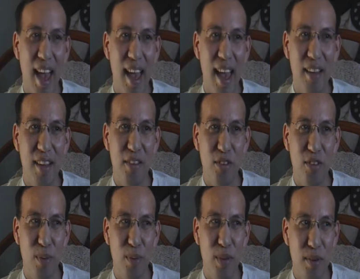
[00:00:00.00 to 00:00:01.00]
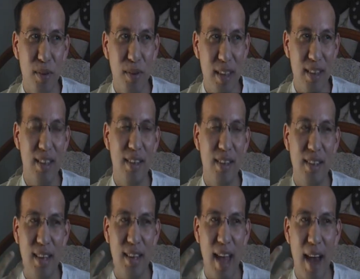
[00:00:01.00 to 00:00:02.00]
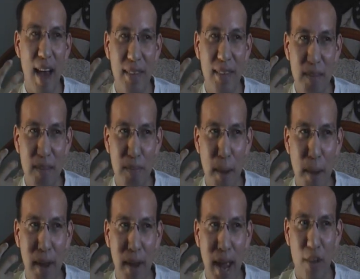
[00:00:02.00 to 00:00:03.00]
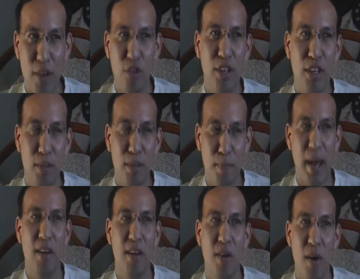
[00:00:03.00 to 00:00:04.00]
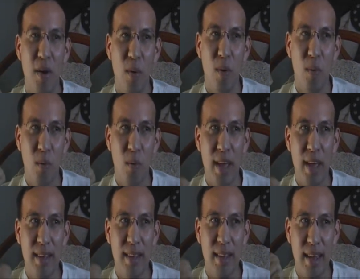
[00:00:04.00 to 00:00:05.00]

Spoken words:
And so he doesn't have the proper energy spike when